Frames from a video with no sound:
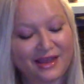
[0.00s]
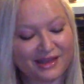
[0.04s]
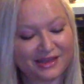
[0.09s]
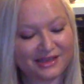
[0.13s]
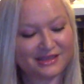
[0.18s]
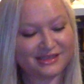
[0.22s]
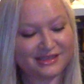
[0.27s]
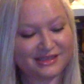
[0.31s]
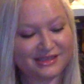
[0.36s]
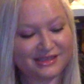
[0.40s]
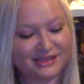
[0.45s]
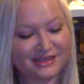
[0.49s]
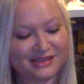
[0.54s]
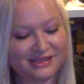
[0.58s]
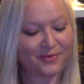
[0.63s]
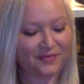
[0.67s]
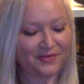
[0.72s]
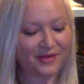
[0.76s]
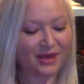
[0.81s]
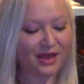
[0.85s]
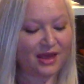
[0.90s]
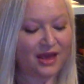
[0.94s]
So,
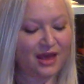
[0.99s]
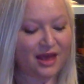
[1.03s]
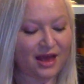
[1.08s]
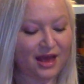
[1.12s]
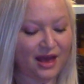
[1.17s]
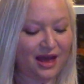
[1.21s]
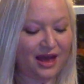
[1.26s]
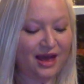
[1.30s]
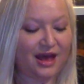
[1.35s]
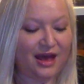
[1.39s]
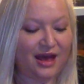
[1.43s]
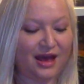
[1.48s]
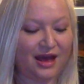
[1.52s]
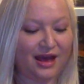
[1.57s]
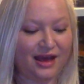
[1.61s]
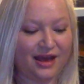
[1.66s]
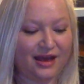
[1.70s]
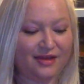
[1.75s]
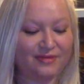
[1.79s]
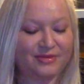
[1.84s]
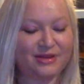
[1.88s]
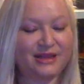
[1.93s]

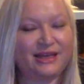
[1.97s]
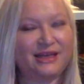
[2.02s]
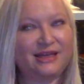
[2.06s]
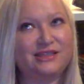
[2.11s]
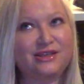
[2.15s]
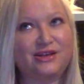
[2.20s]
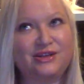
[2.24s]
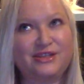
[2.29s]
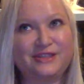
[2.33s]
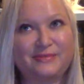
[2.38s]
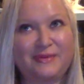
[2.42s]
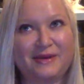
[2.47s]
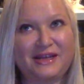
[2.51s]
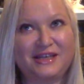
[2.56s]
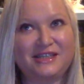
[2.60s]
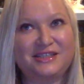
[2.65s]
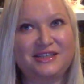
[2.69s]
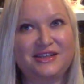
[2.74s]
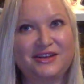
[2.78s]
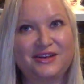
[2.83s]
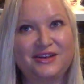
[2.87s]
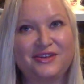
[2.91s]
please hold
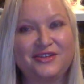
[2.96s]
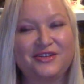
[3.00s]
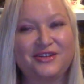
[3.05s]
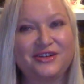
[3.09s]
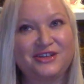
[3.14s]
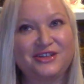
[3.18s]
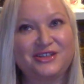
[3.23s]
space for